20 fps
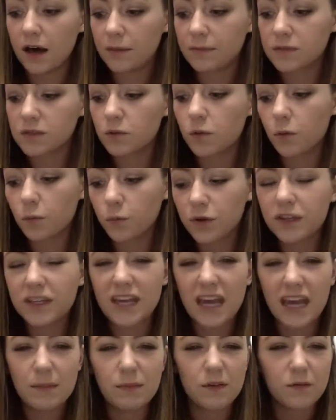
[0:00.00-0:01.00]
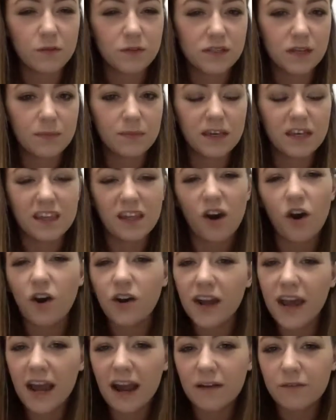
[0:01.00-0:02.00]
So we're really aiming for something that on
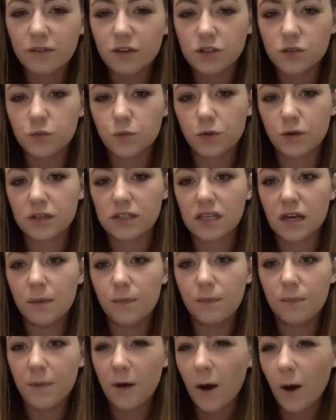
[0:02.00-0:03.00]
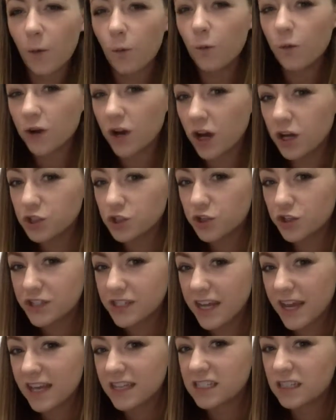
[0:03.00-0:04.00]
average works about 100
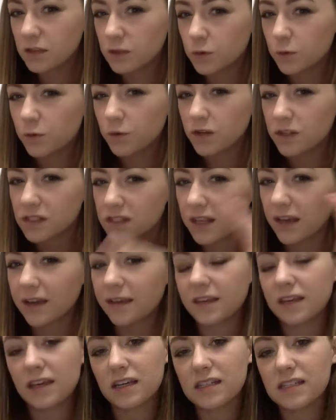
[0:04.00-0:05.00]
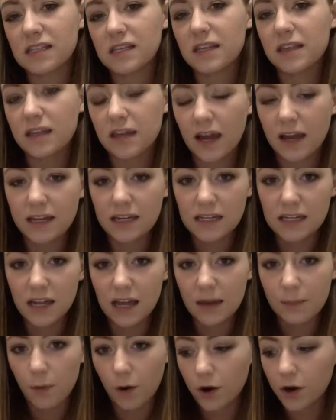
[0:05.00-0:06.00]
days, because we want to slightly exceed the
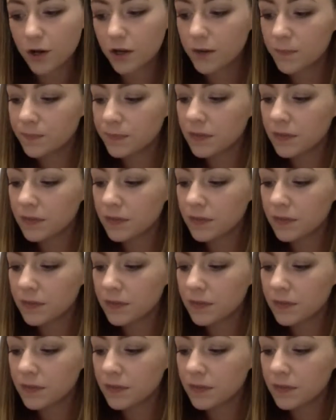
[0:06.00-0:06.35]
90-day mark.